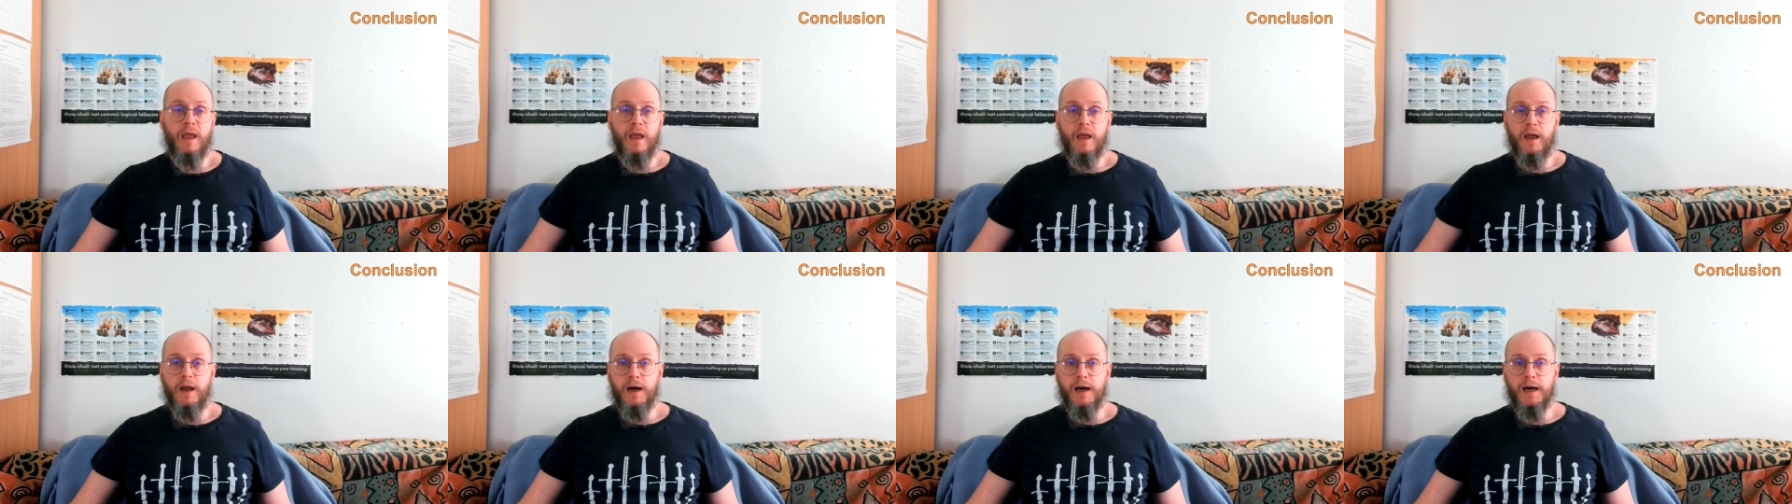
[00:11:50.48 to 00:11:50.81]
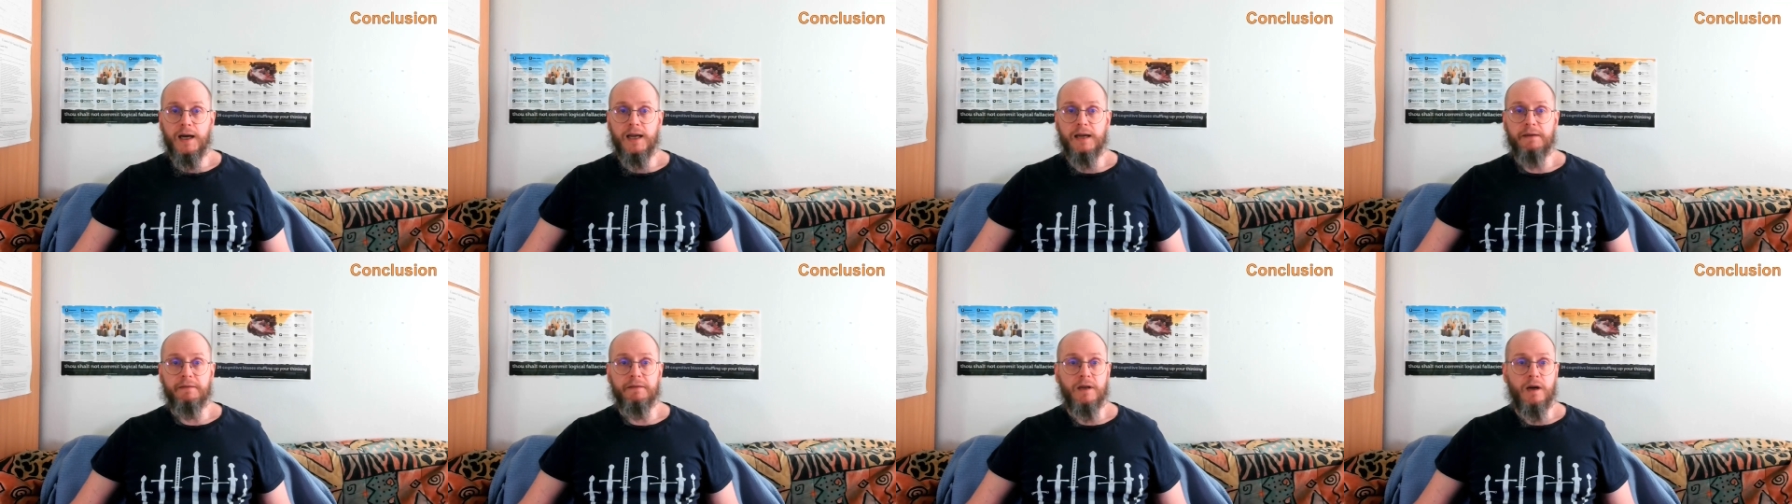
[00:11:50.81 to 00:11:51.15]
I
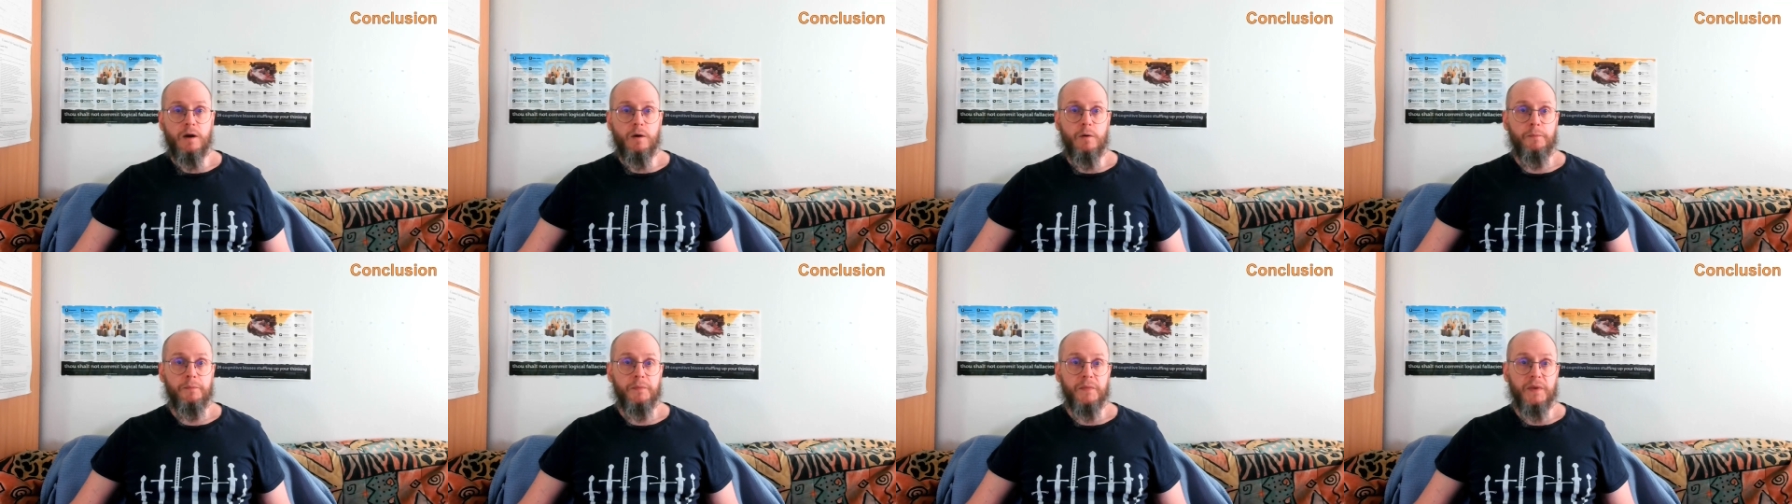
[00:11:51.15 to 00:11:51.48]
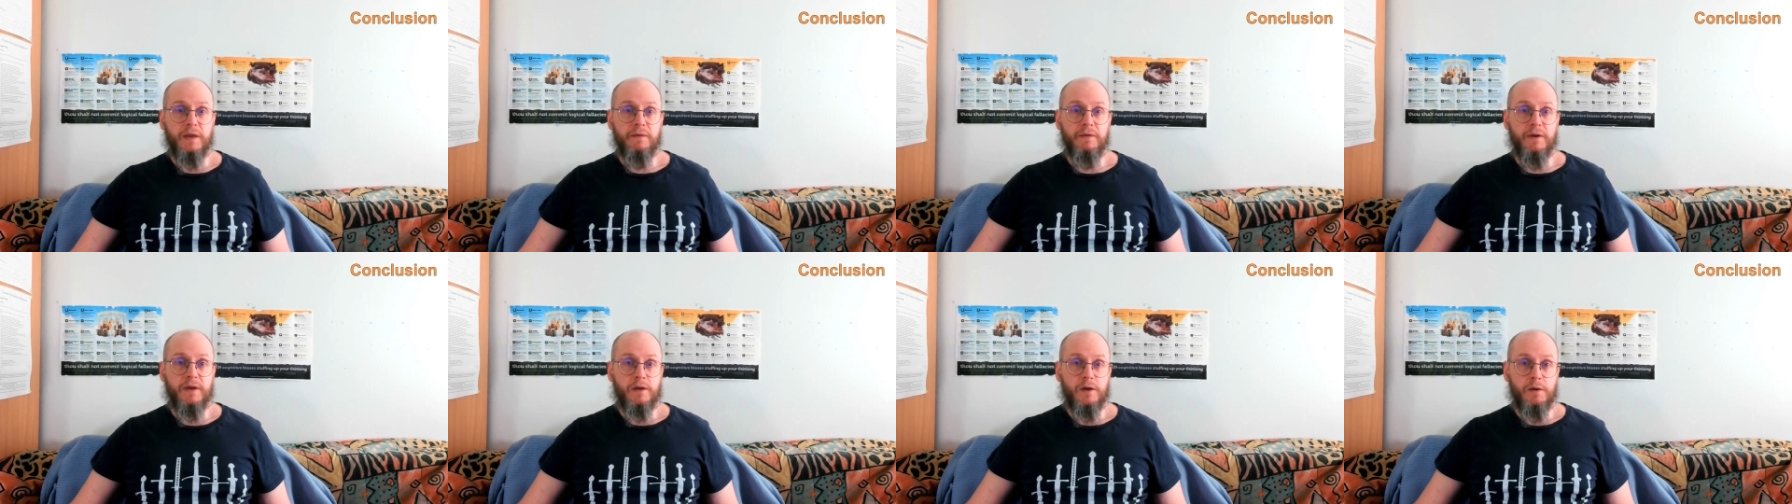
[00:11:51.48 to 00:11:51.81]
have now
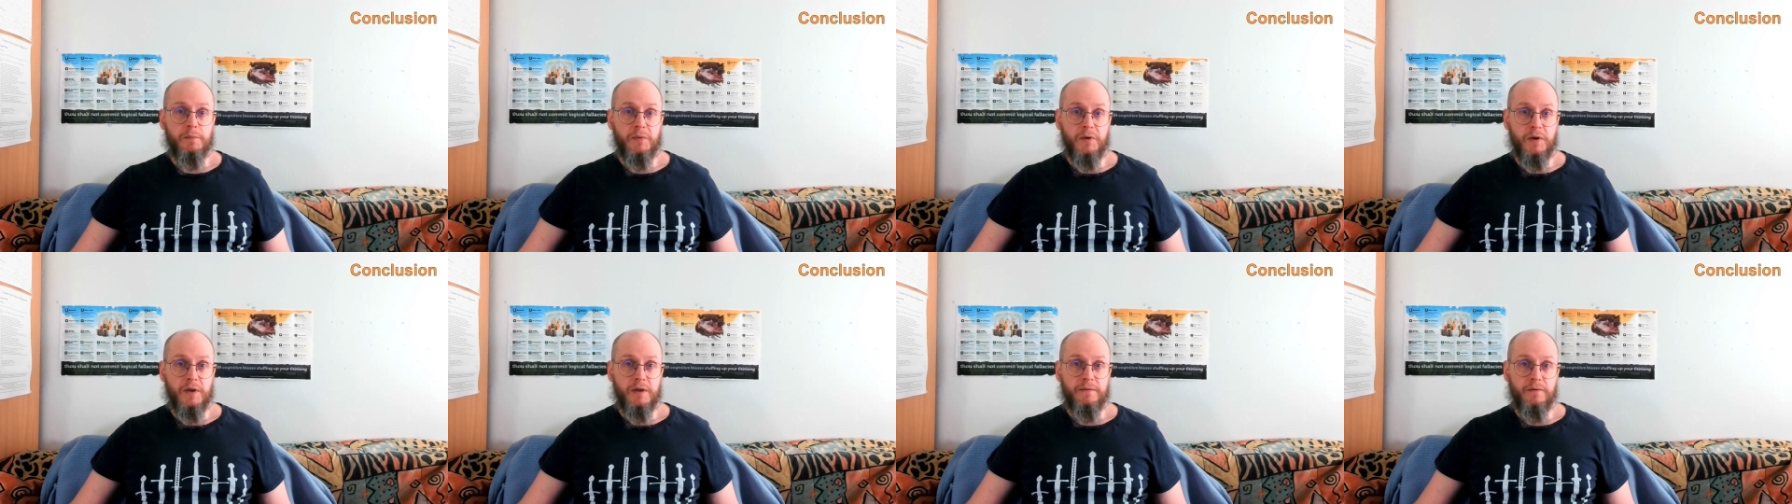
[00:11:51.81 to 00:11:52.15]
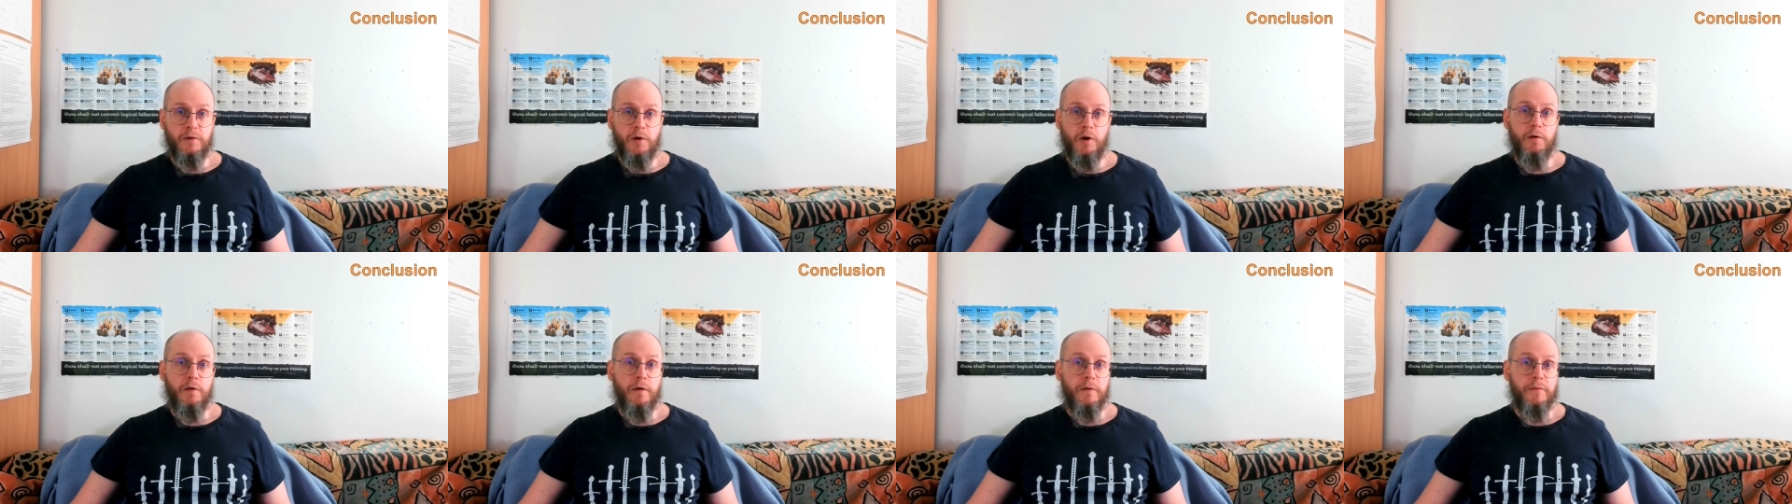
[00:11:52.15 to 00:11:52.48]
given a brief
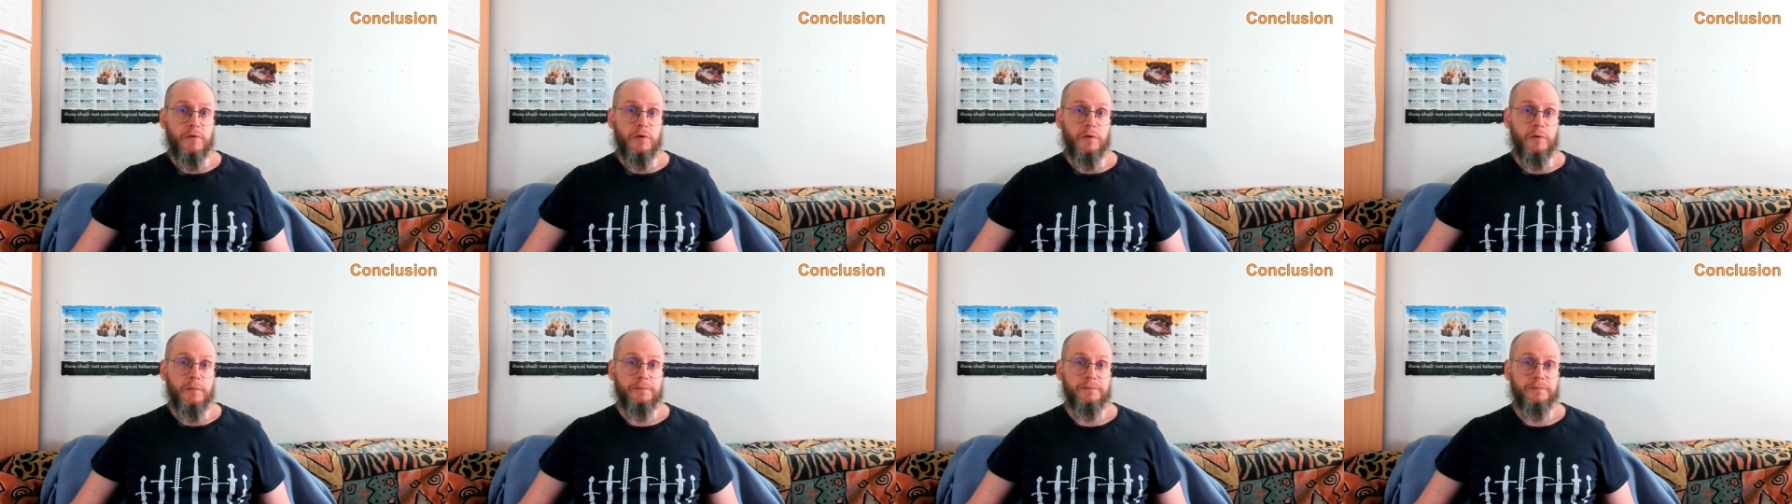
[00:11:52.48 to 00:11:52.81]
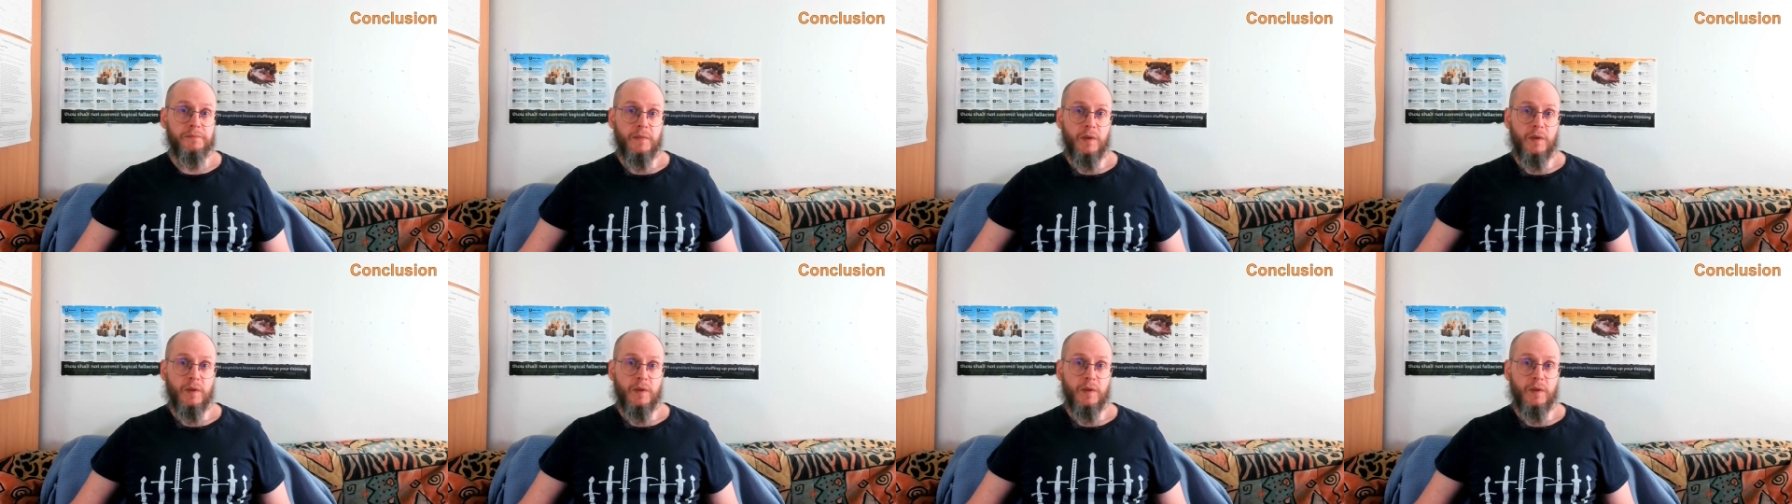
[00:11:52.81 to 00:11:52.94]
overview